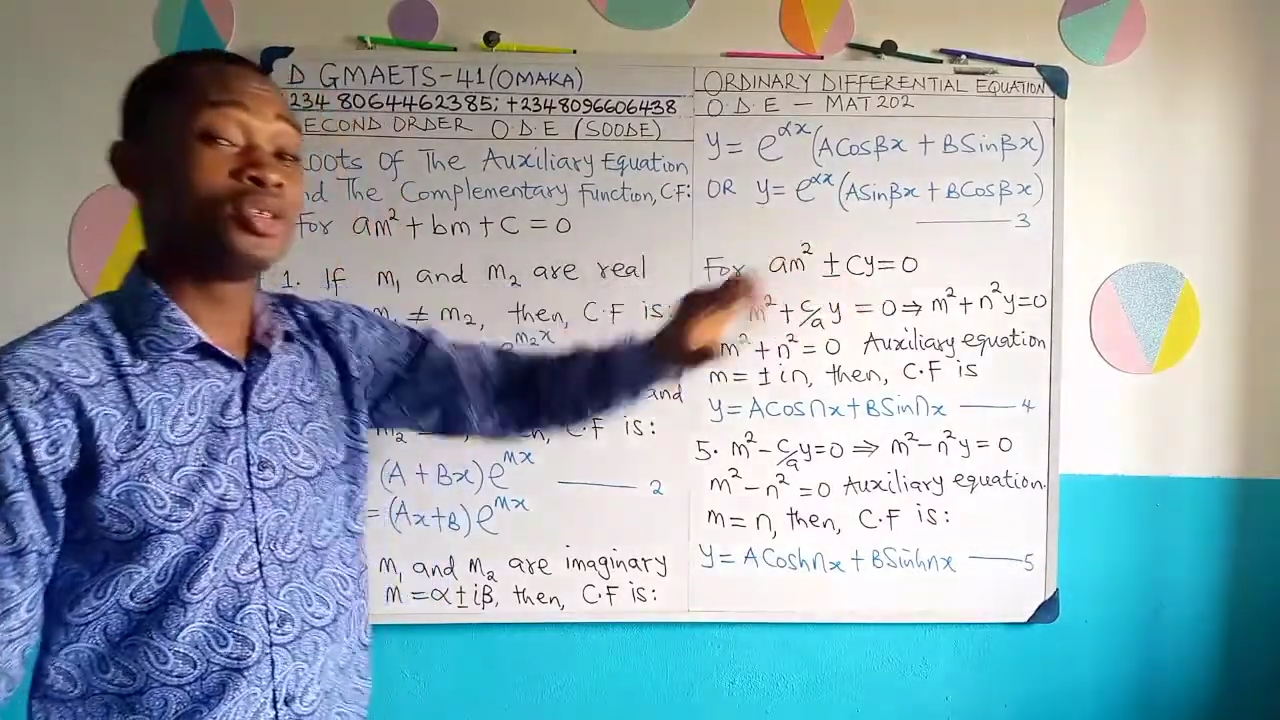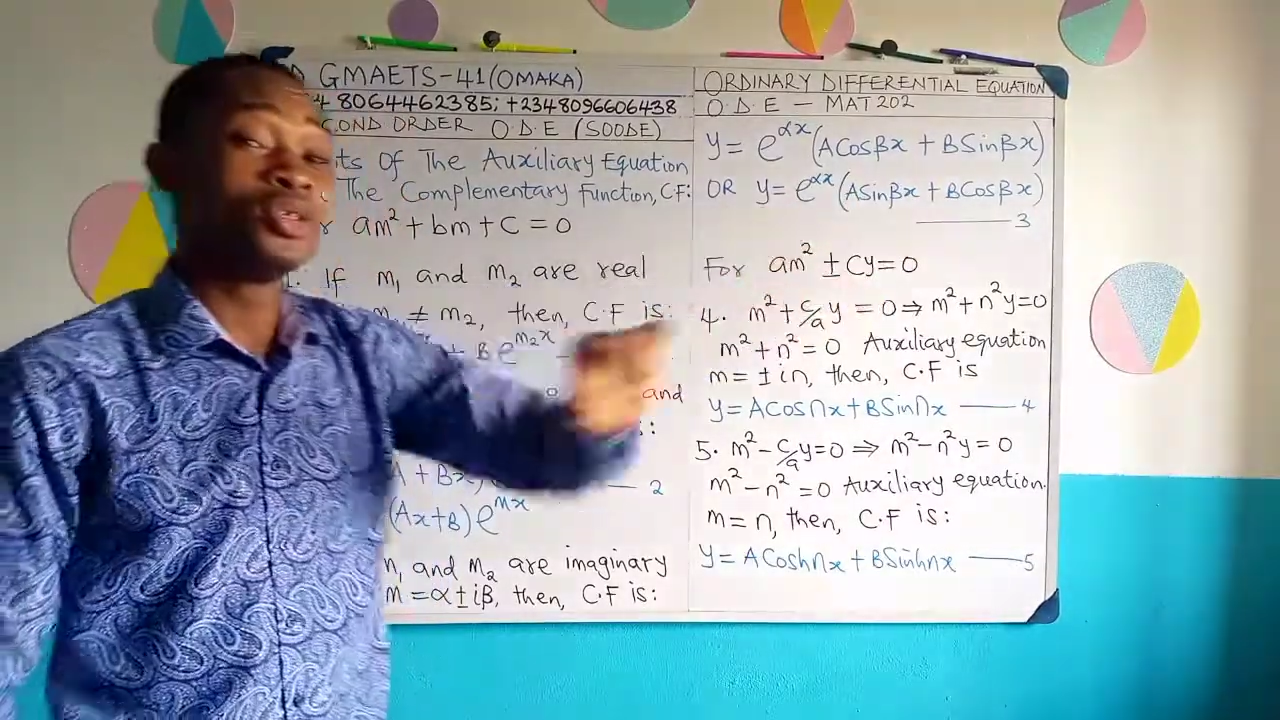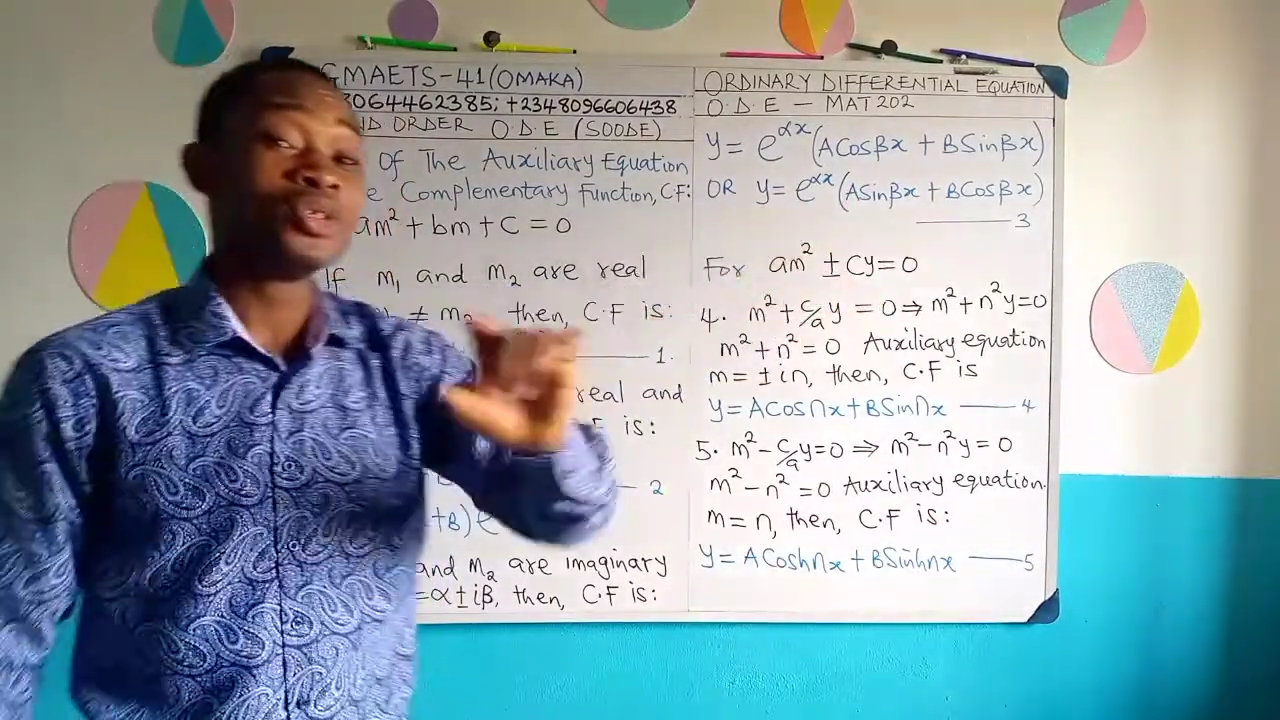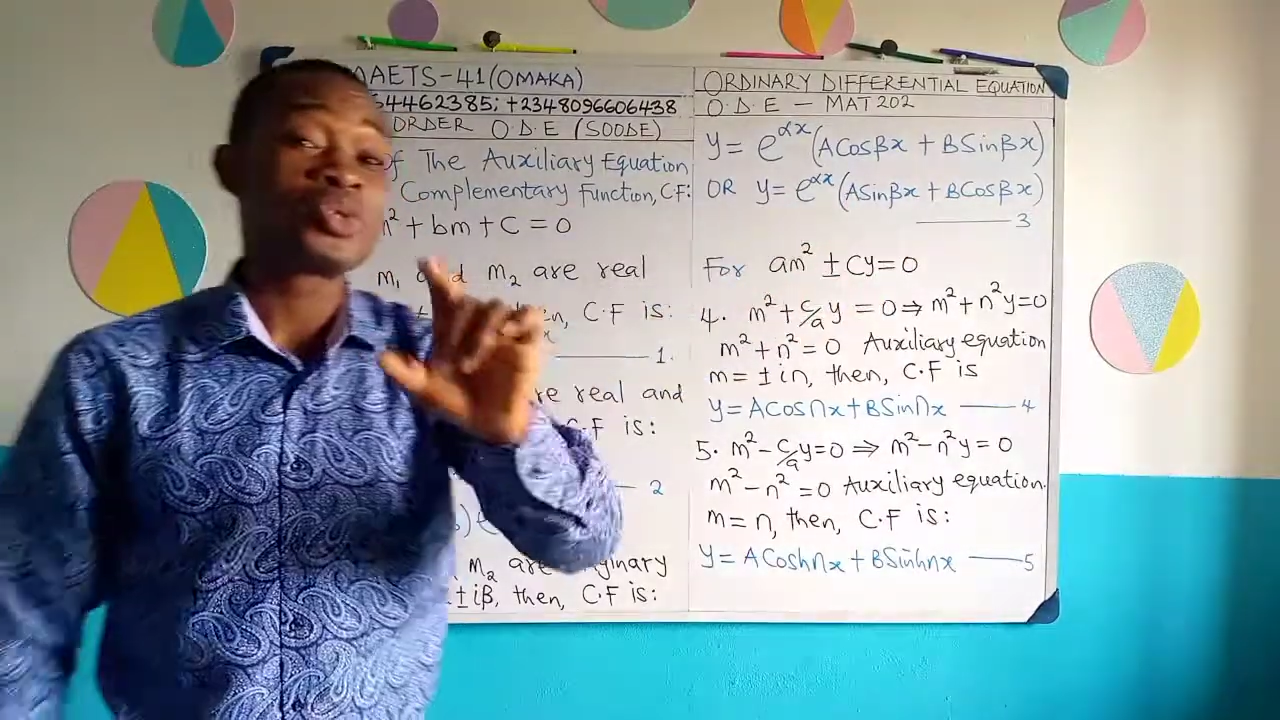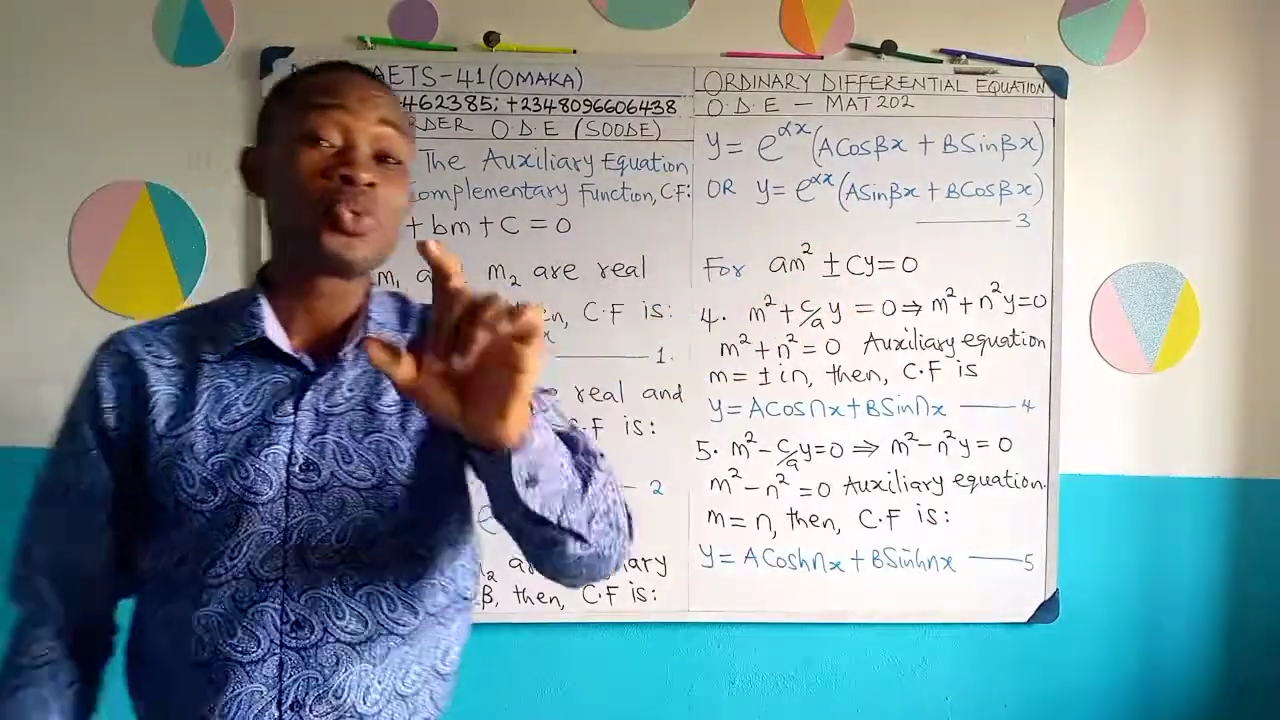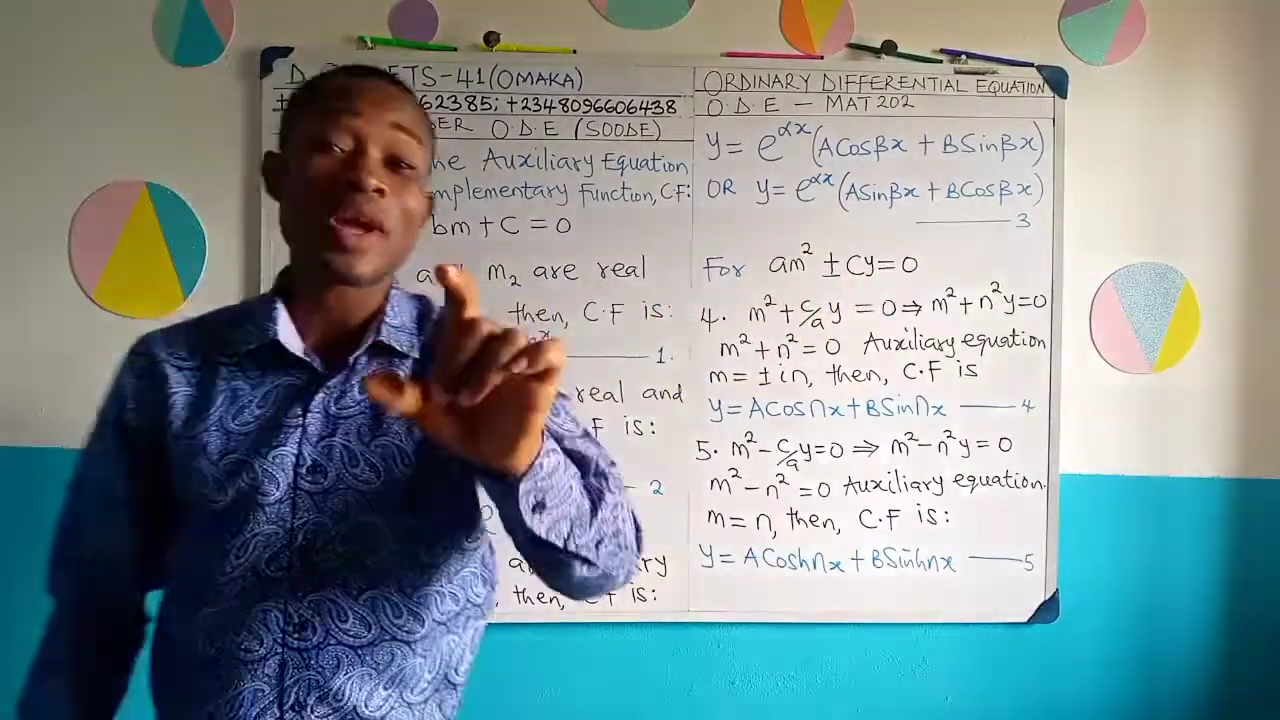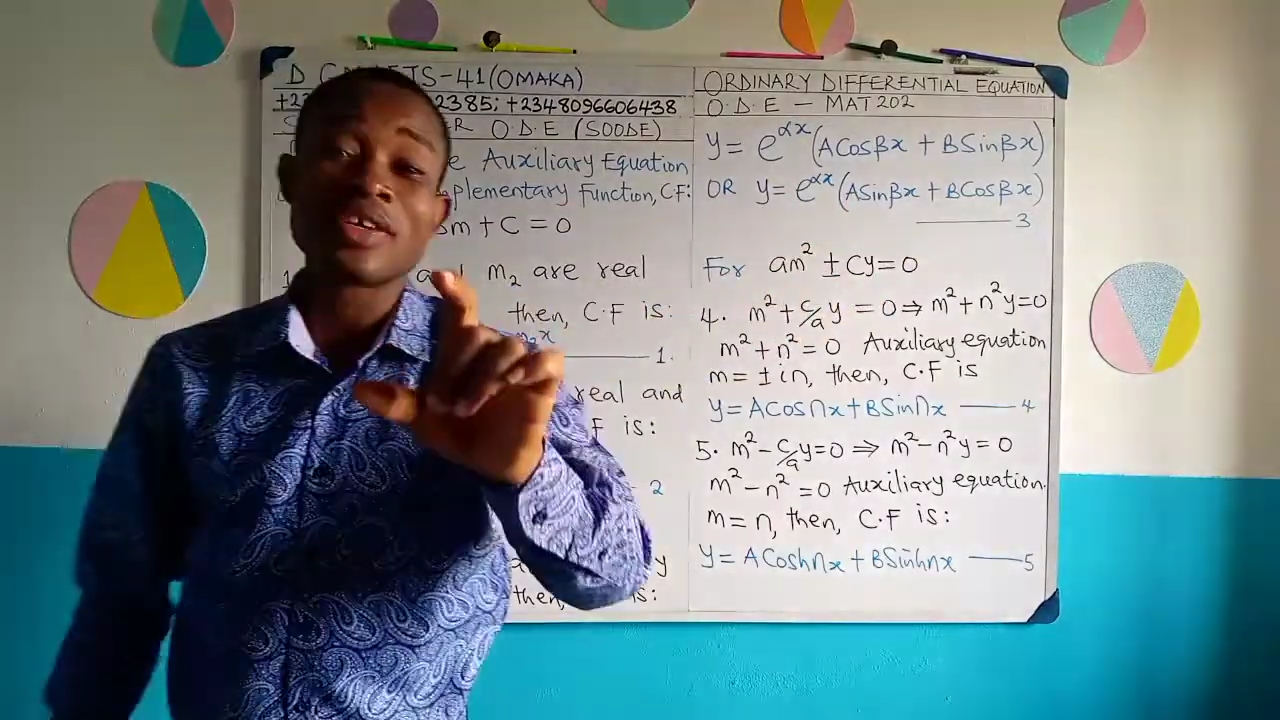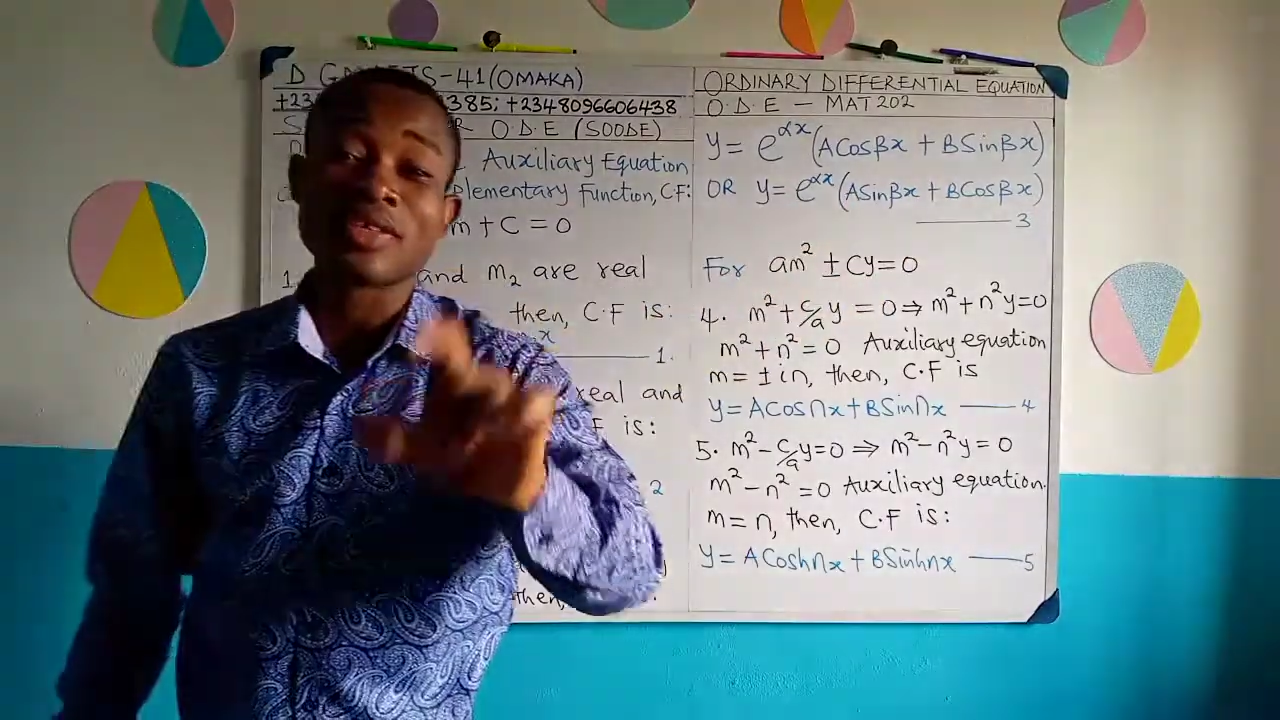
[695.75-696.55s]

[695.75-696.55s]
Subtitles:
used when